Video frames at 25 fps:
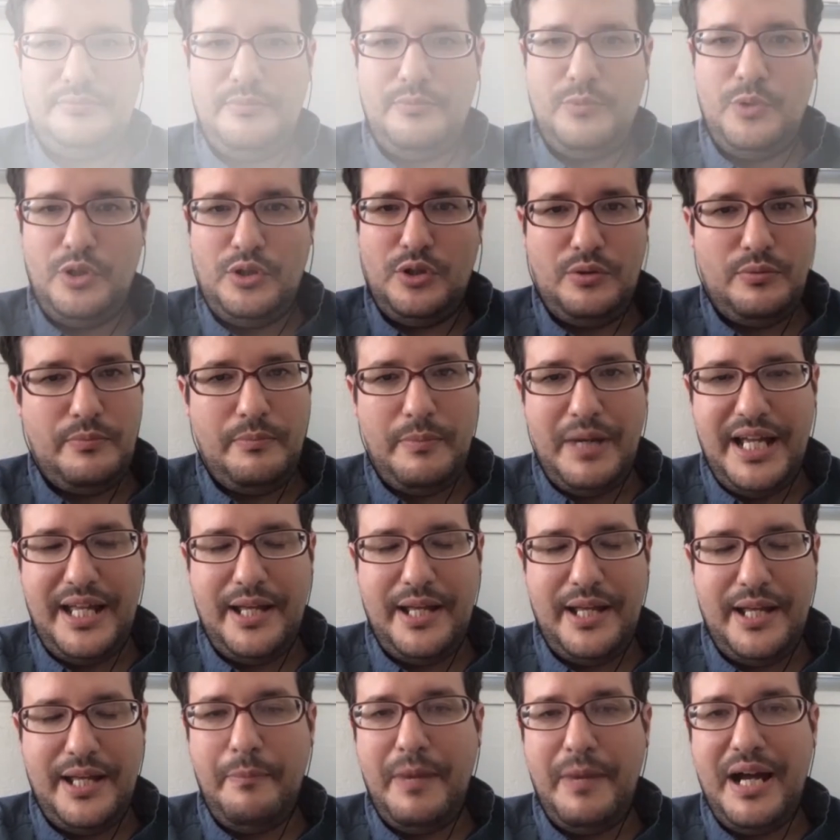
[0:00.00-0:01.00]
Well, my
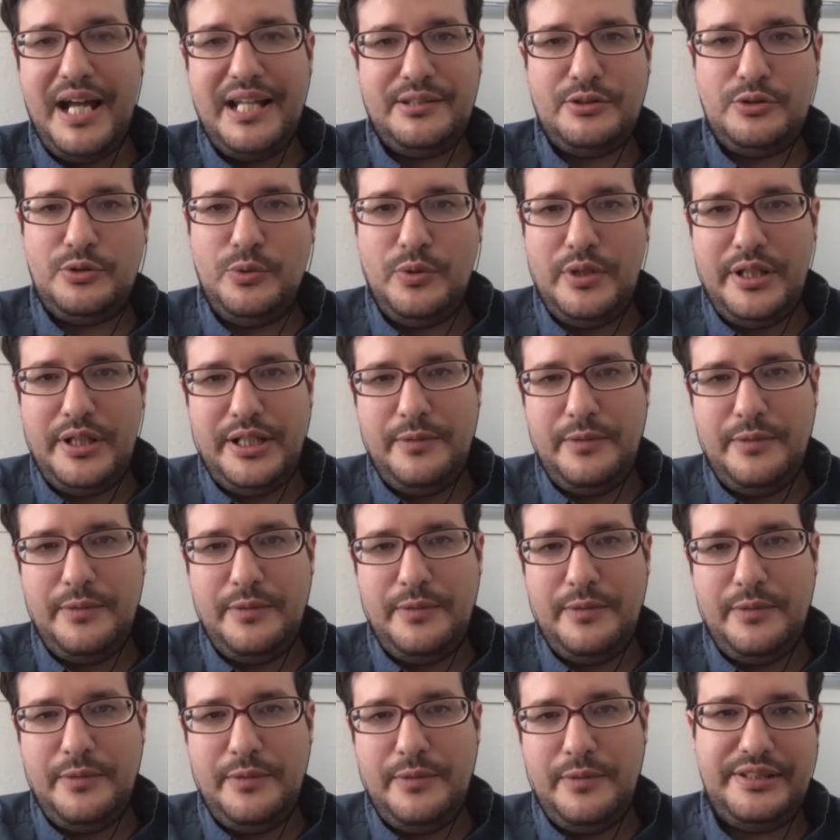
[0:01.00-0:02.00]
advice to
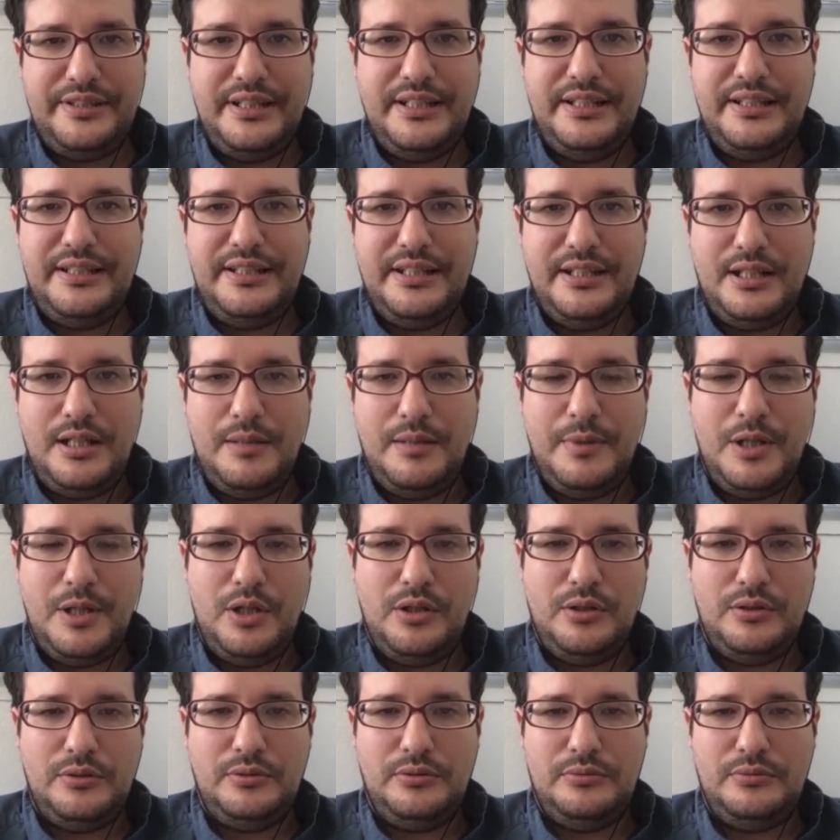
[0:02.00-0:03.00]
anybody who is thinking
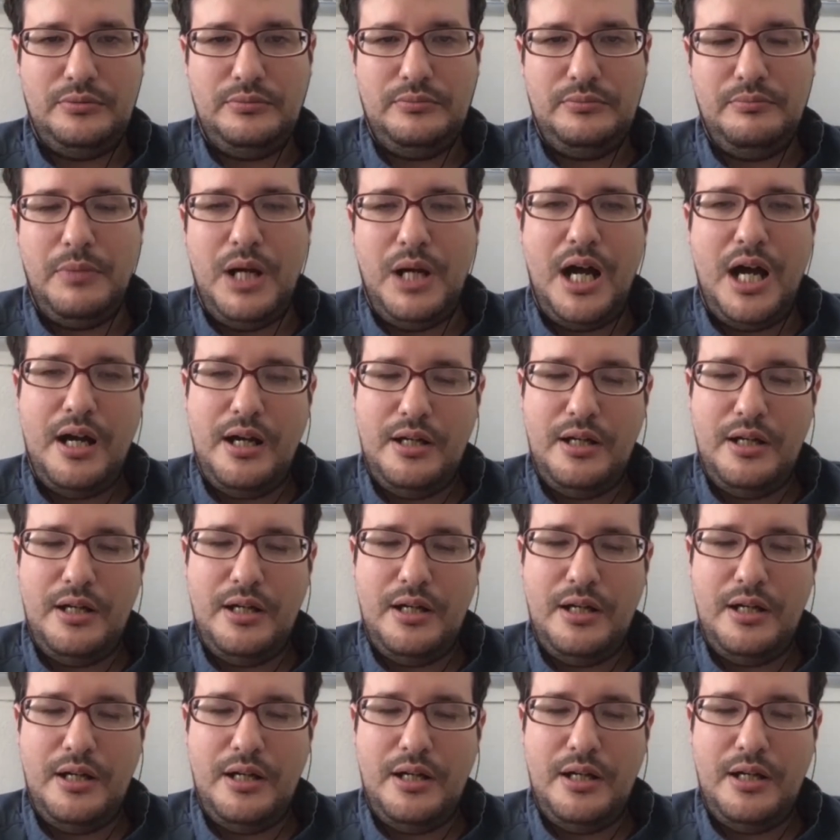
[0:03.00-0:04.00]
about
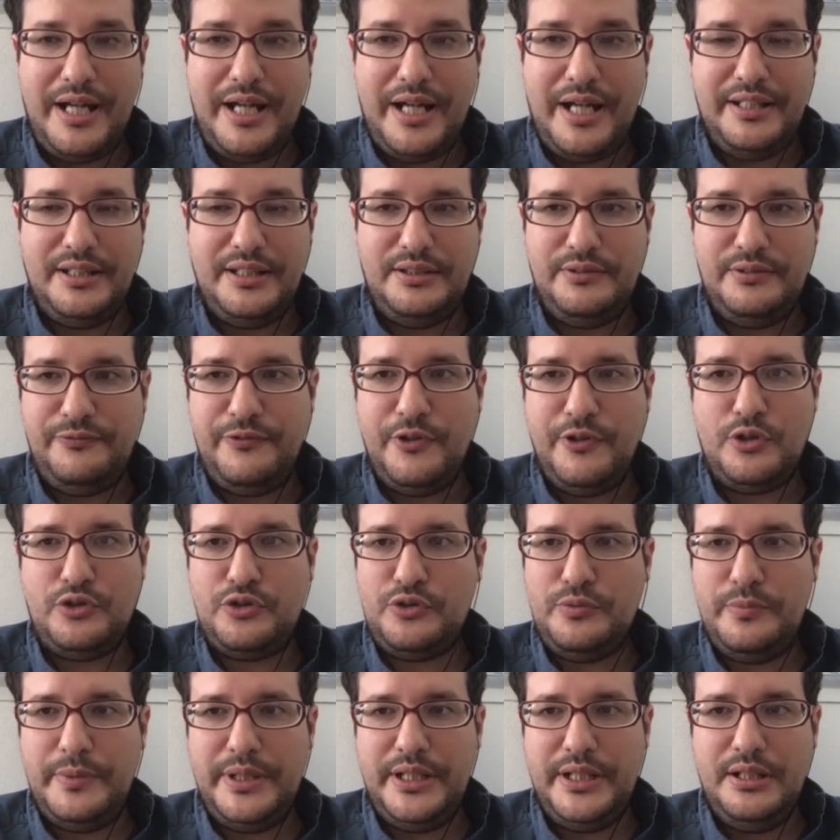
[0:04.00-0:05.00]
or try
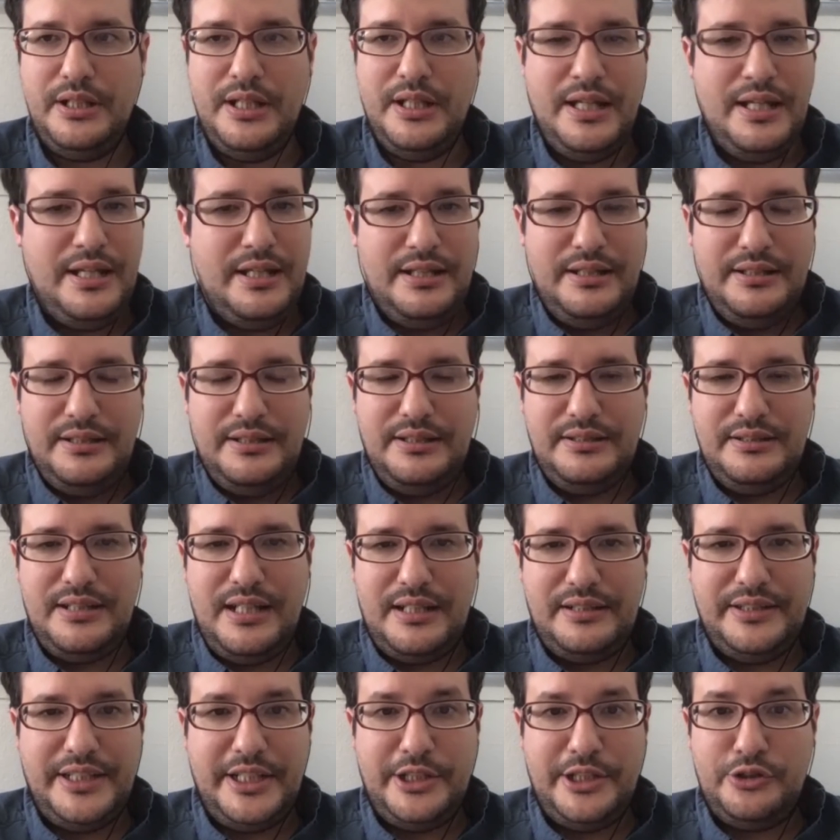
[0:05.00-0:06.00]
FocusMe is
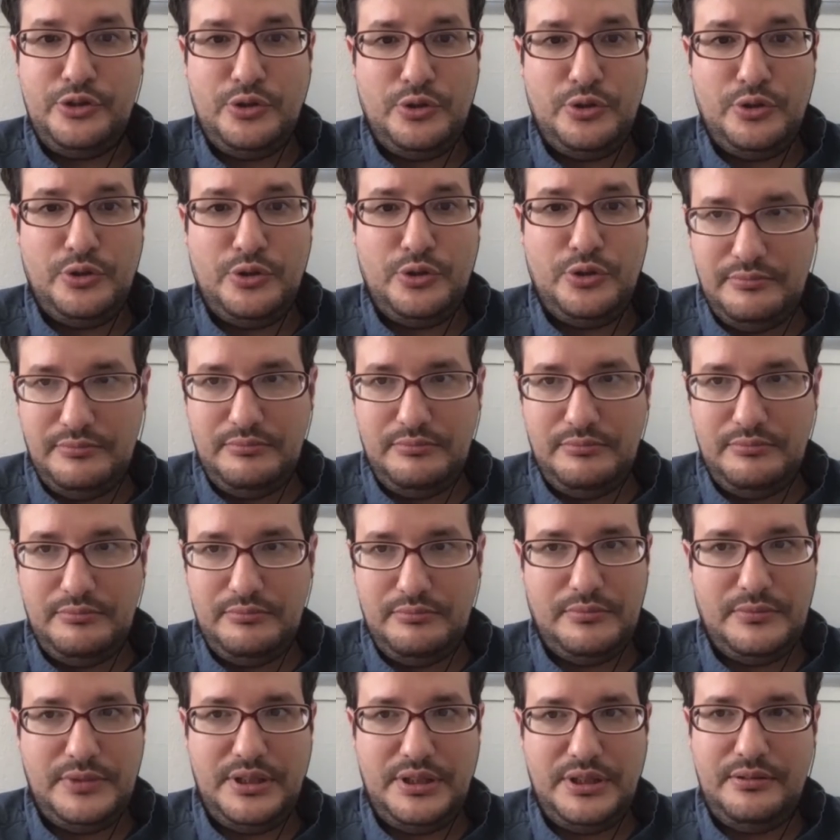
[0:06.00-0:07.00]
that they should do it.
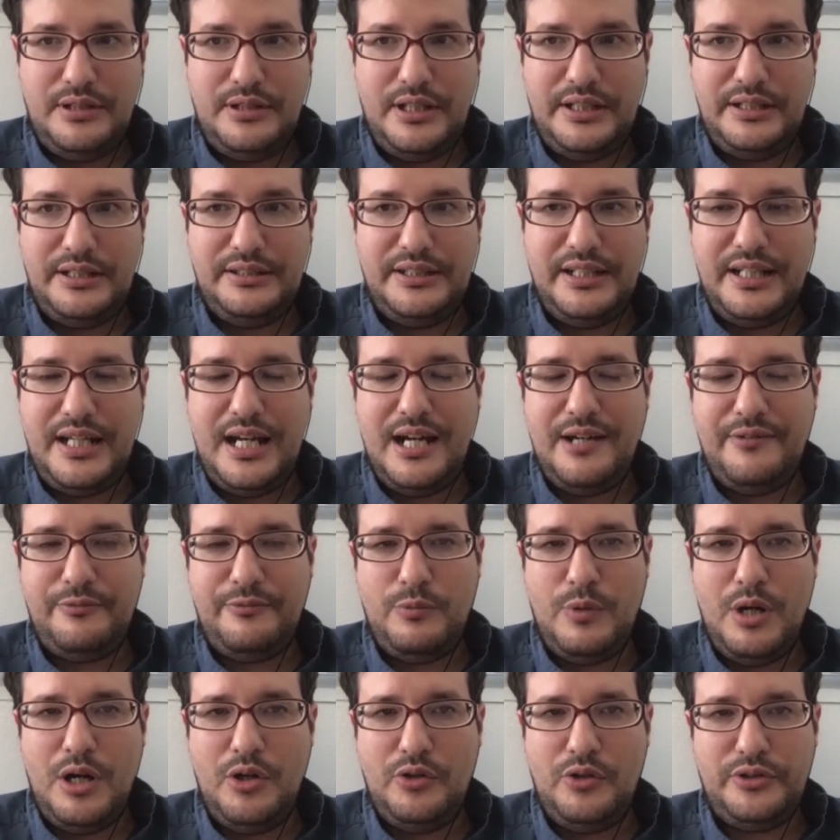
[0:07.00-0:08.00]
They have
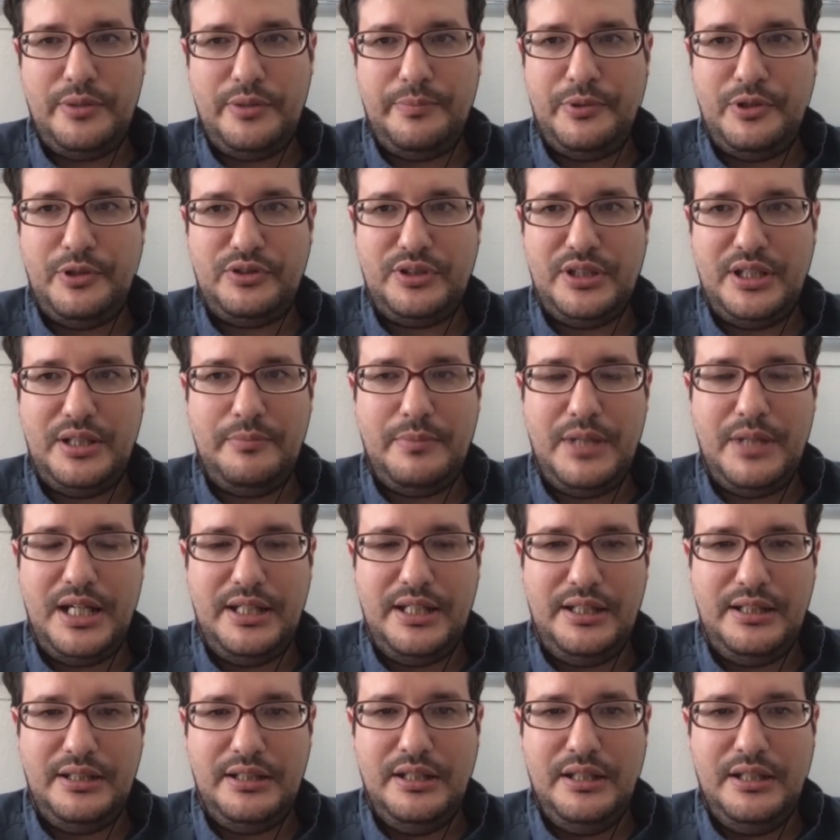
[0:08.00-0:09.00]

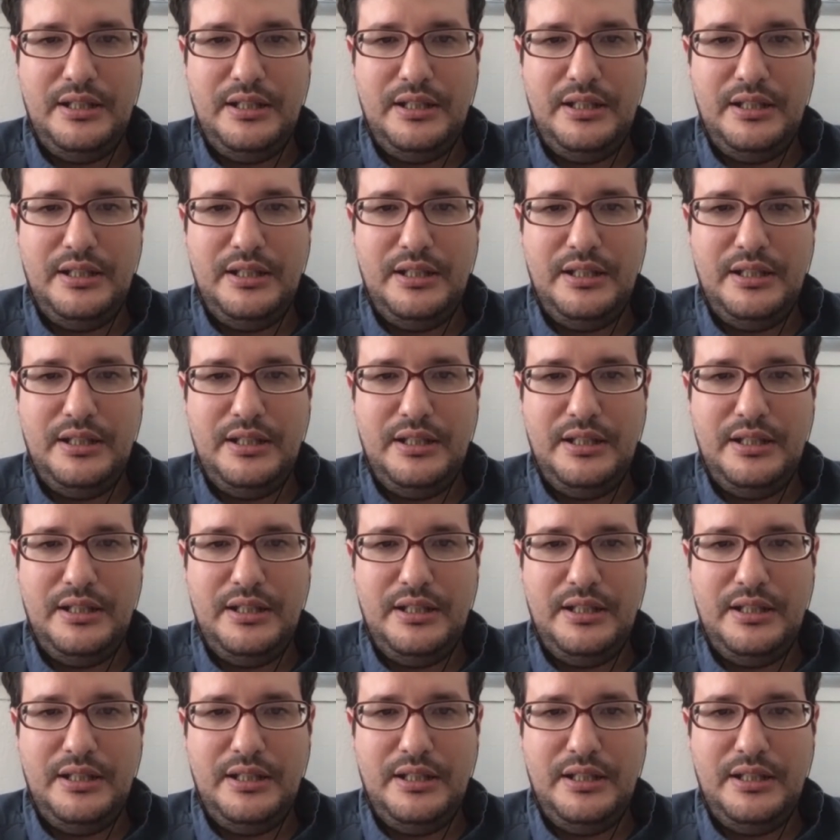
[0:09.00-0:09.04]
100%